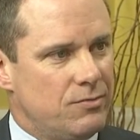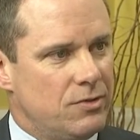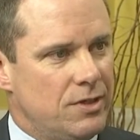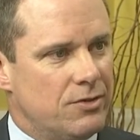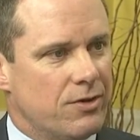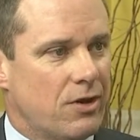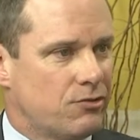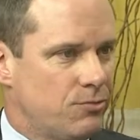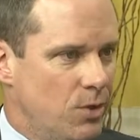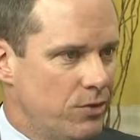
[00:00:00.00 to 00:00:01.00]
either are
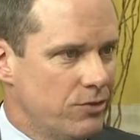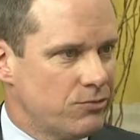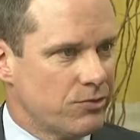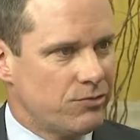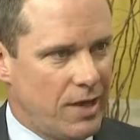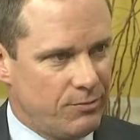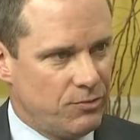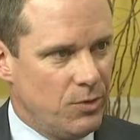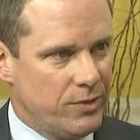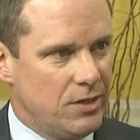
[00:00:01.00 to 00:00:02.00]
smokers or stopped
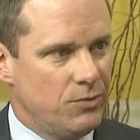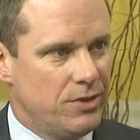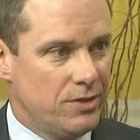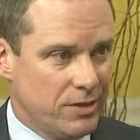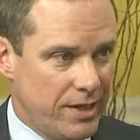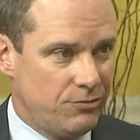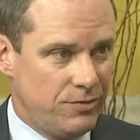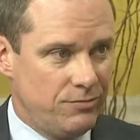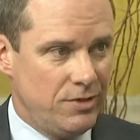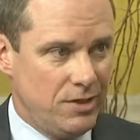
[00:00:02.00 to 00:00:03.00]
smoking within the last
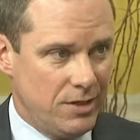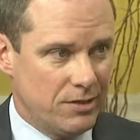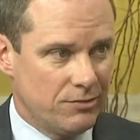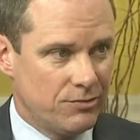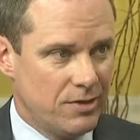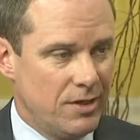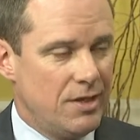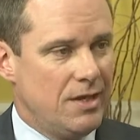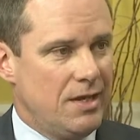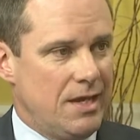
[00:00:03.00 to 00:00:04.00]
15 years,
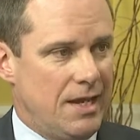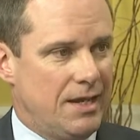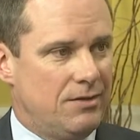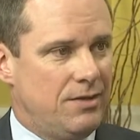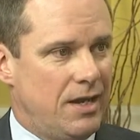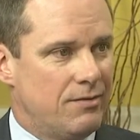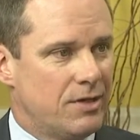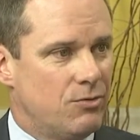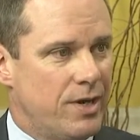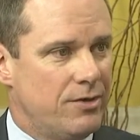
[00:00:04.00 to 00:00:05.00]
and have a
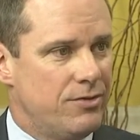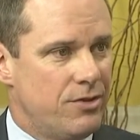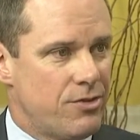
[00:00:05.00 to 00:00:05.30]
greater than